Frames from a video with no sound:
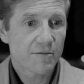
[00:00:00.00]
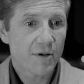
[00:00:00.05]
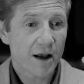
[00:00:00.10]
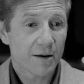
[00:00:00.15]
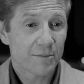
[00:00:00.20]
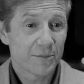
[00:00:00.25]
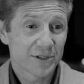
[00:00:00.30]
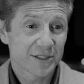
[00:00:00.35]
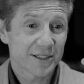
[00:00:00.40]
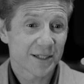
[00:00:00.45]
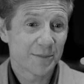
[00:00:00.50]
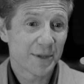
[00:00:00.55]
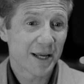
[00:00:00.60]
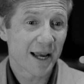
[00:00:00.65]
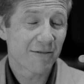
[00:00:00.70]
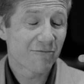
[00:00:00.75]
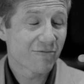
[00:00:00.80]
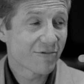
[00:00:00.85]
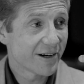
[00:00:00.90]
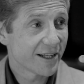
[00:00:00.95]
I must admit,
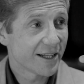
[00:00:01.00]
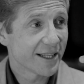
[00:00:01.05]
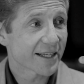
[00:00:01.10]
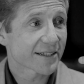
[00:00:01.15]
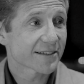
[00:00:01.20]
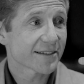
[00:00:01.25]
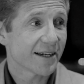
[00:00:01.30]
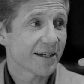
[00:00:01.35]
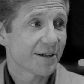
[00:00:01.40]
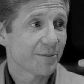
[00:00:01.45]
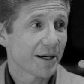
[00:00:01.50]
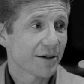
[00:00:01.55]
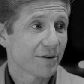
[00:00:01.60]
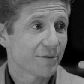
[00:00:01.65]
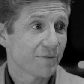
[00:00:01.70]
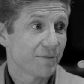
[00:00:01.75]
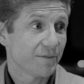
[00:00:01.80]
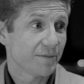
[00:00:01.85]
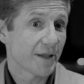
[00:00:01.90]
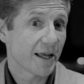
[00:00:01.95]
I'm really excited about
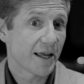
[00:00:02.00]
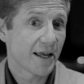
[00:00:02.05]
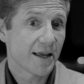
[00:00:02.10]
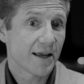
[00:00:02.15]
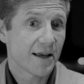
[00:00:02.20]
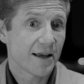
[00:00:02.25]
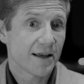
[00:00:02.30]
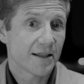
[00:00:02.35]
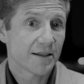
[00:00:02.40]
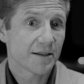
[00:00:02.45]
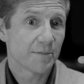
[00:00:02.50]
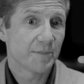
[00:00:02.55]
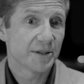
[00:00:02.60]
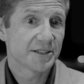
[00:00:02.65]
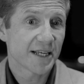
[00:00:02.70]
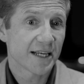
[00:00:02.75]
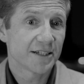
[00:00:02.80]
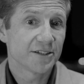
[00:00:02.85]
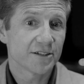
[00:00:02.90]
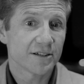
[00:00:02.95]
the
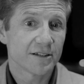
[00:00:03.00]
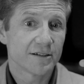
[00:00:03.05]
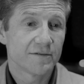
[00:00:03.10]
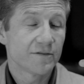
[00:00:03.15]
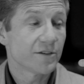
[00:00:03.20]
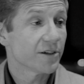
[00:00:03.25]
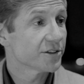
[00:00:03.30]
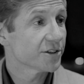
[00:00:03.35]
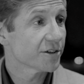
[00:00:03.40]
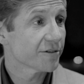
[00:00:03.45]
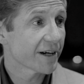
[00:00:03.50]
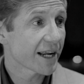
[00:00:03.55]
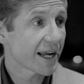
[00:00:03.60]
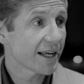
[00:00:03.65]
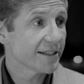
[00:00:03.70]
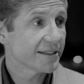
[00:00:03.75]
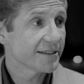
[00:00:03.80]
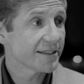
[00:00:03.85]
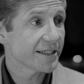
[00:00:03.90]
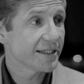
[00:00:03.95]
potential of virtual
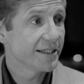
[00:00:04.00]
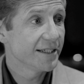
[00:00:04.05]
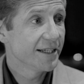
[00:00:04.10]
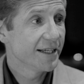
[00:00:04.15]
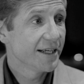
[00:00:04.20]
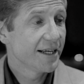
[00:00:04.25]
reality.